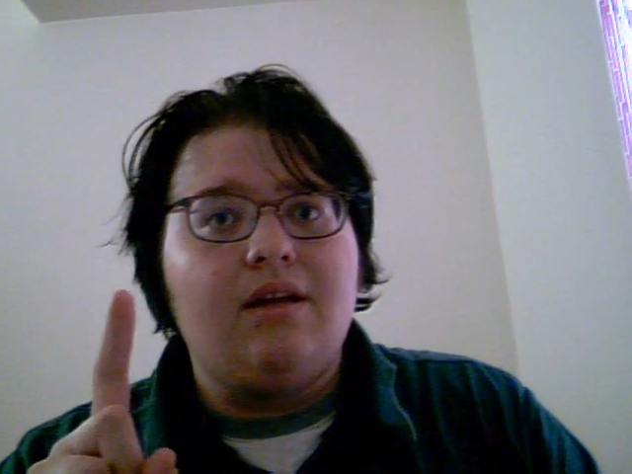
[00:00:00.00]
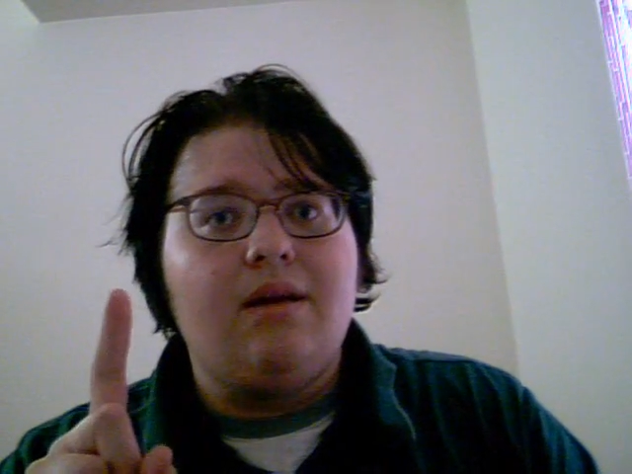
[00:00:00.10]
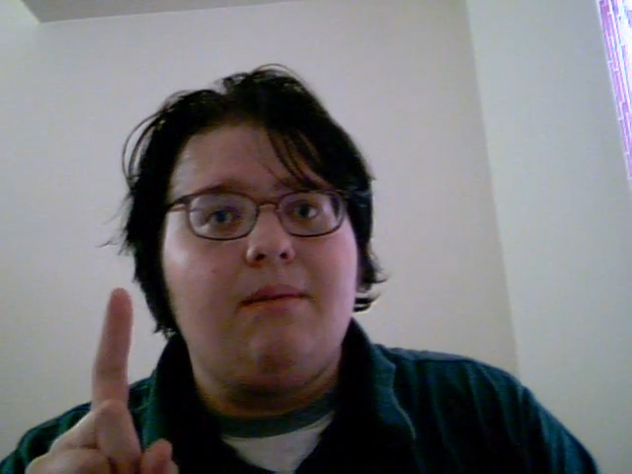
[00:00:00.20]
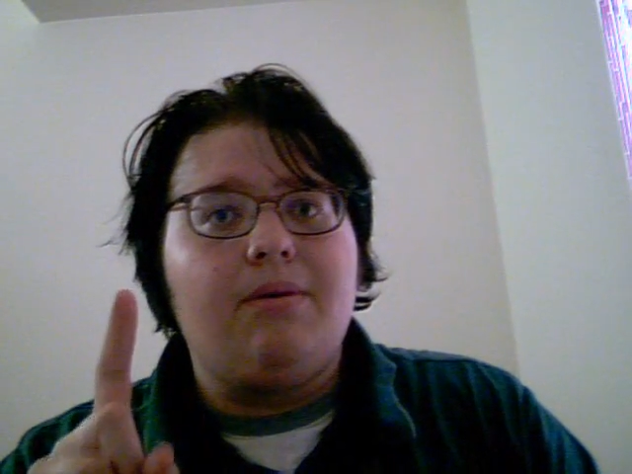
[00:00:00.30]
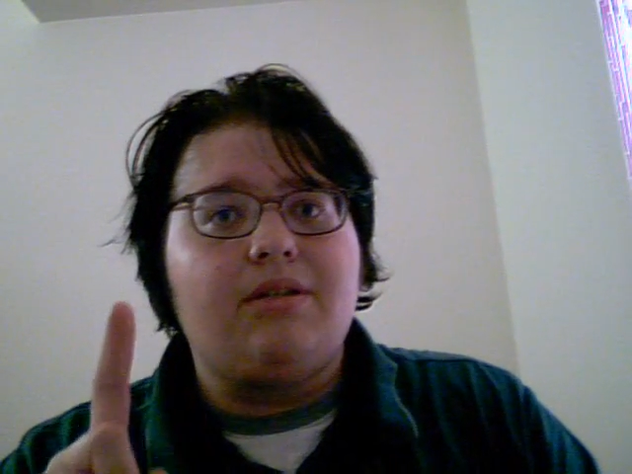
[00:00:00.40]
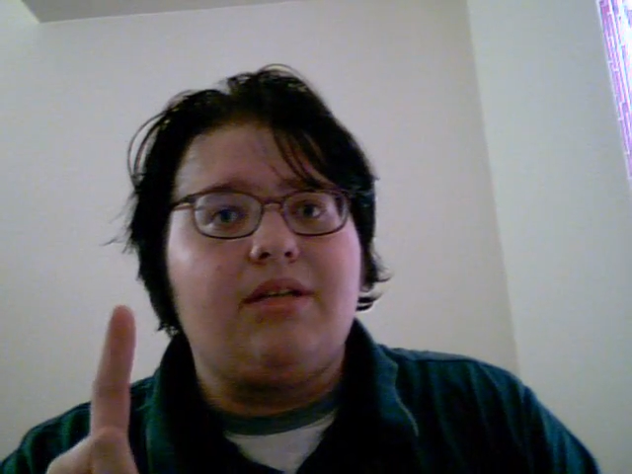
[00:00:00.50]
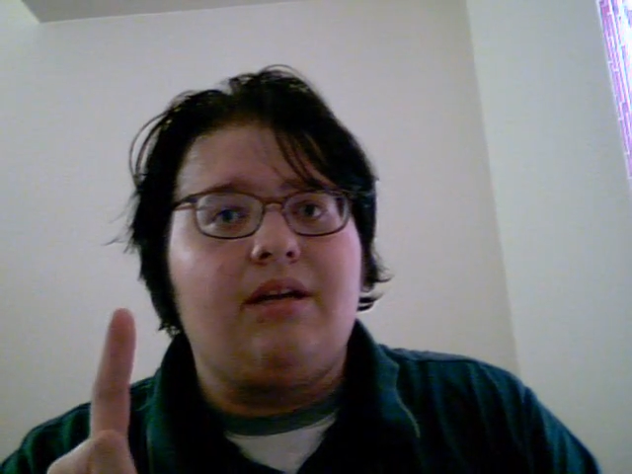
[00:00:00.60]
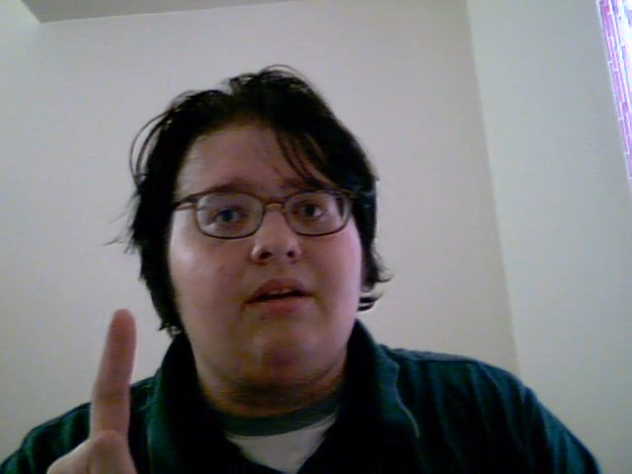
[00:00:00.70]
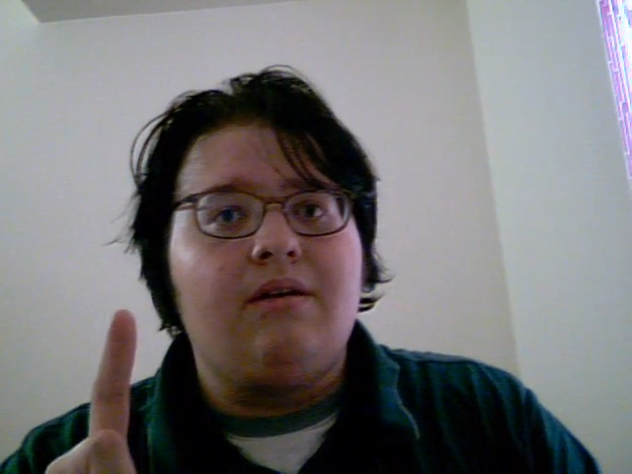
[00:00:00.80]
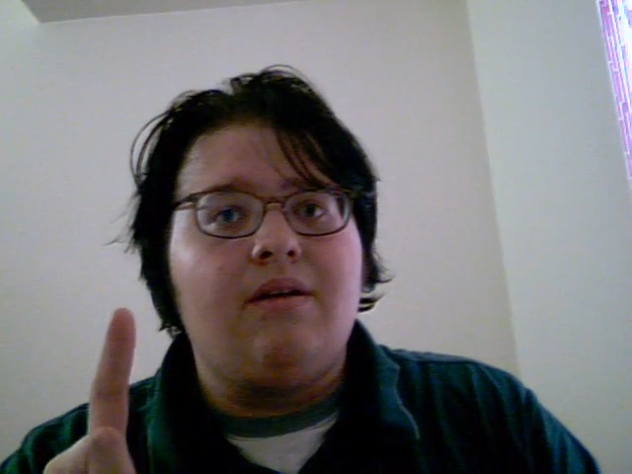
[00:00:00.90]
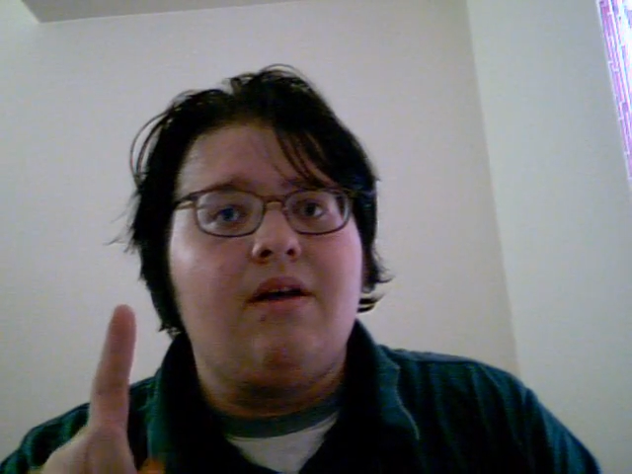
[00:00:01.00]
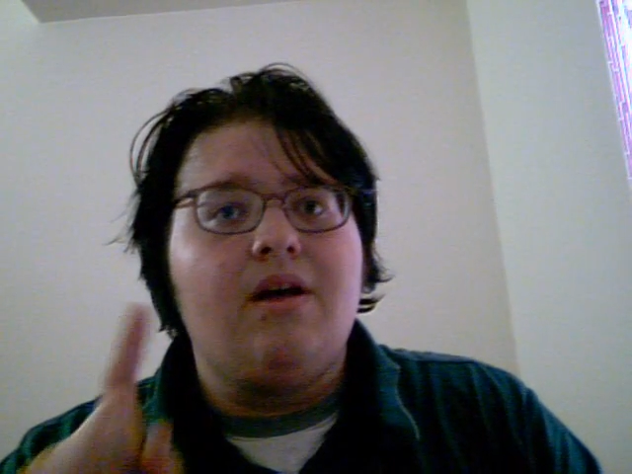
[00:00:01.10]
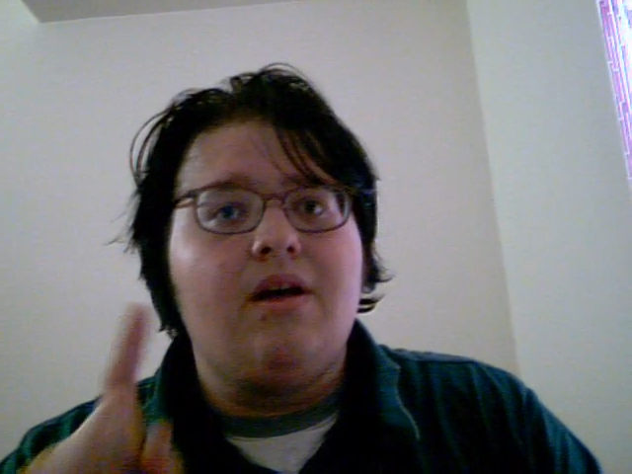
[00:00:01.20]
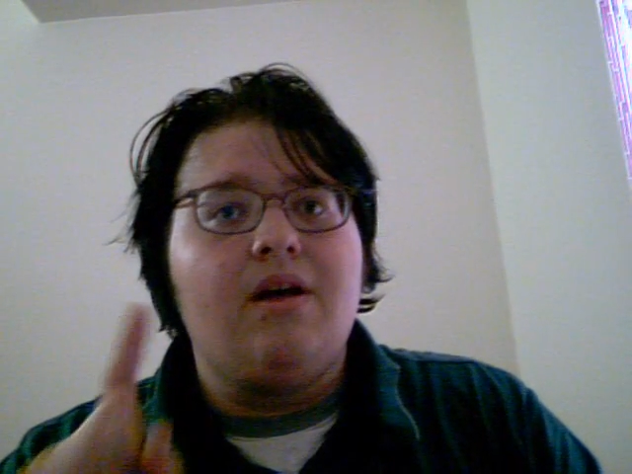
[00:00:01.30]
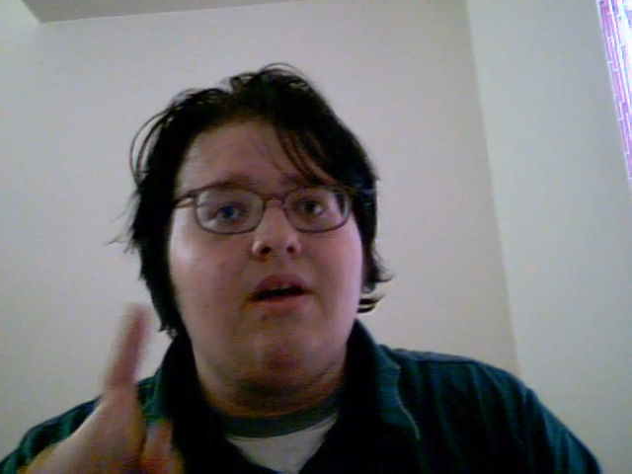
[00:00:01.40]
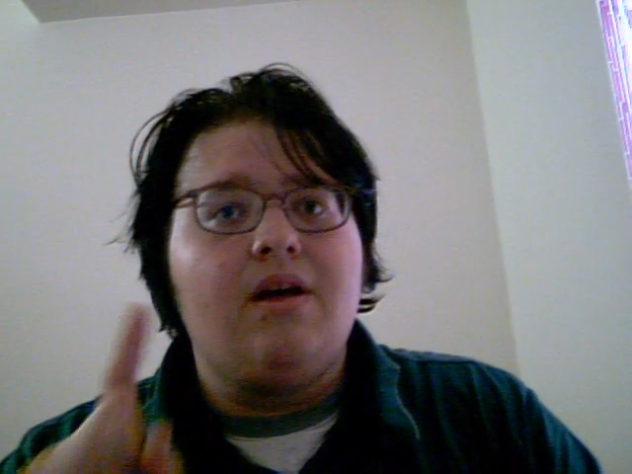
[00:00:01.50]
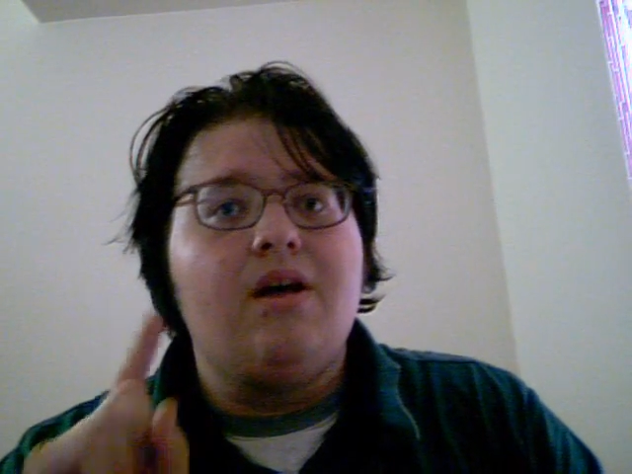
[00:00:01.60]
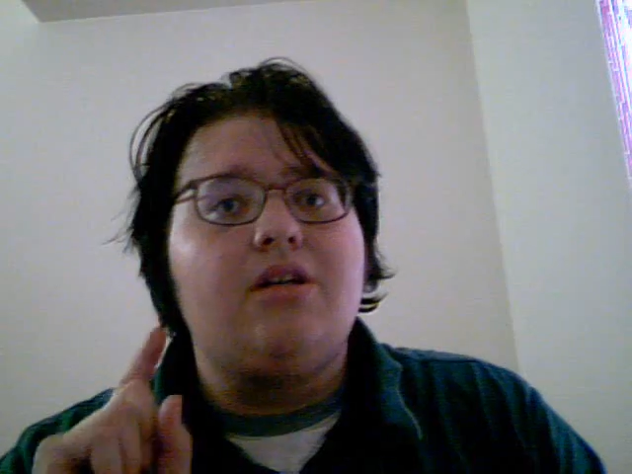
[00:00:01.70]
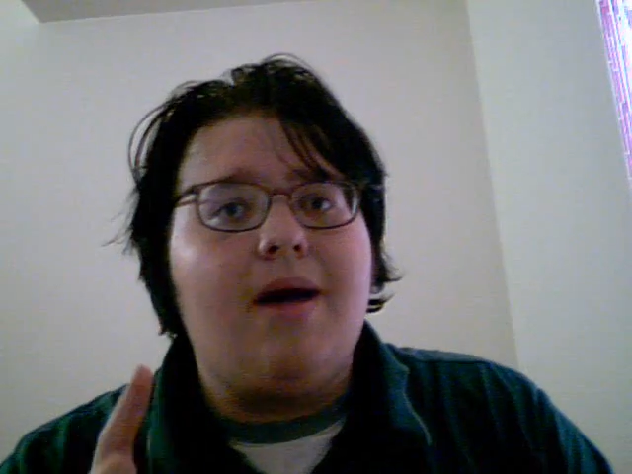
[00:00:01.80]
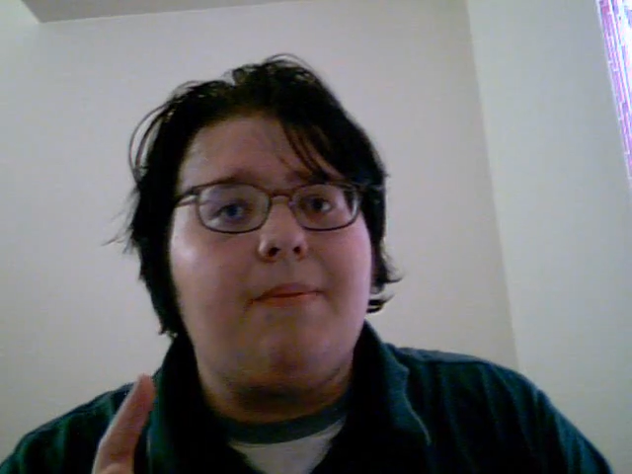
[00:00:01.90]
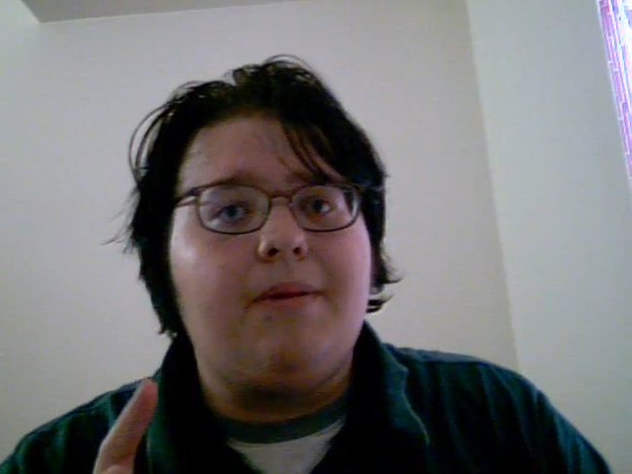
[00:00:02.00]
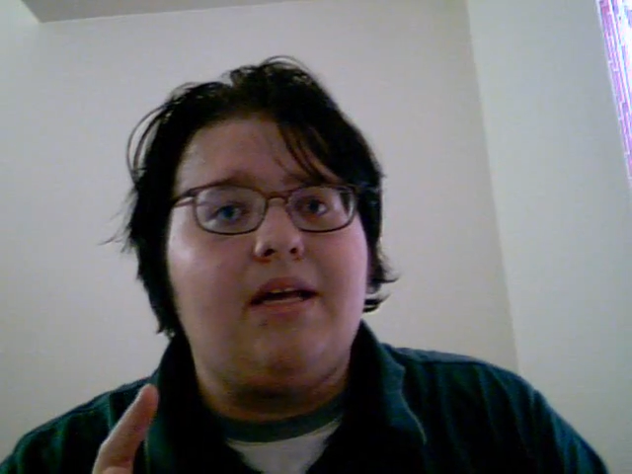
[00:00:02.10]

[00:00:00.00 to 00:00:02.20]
Person. To come up